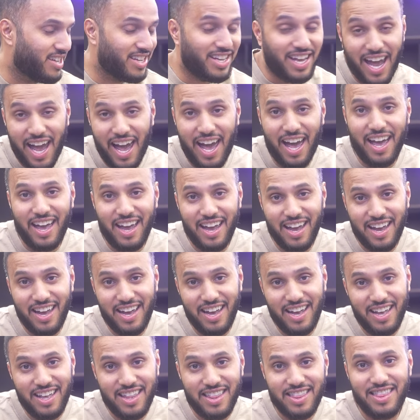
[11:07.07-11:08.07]

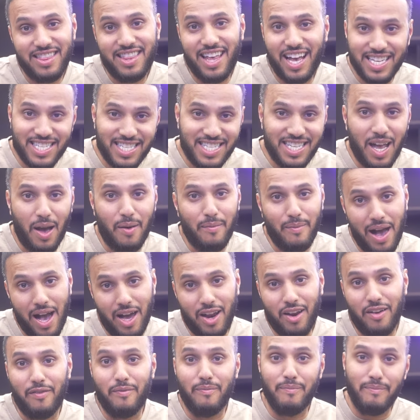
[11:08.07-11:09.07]
Yeah. Calories? The
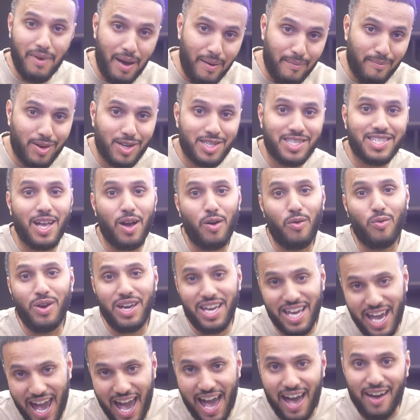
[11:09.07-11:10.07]
amount of members that
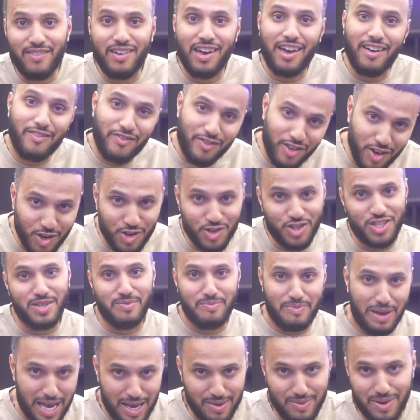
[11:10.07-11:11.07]
we have oh. at Fusion,
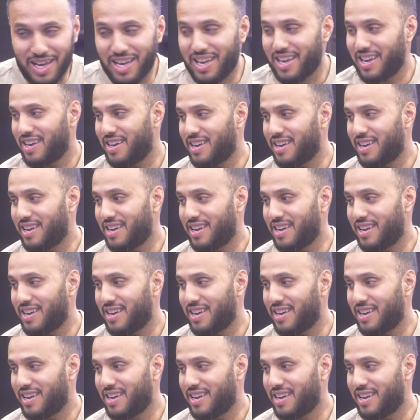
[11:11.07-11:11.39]
baby.